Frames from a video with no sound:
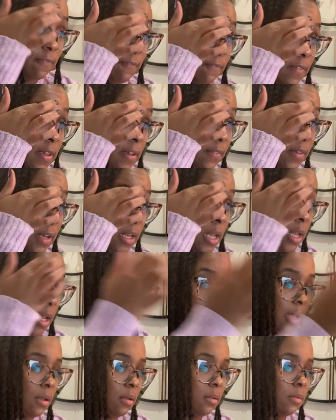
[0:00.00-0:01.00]

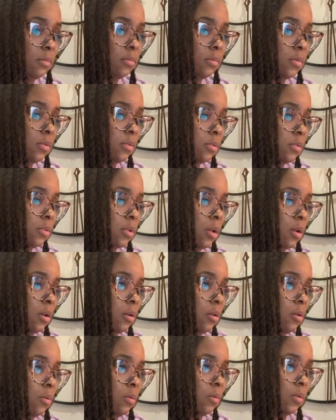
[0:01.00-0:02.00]
50,
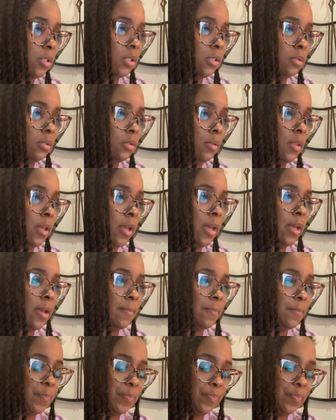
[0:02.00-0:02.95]
so just do that.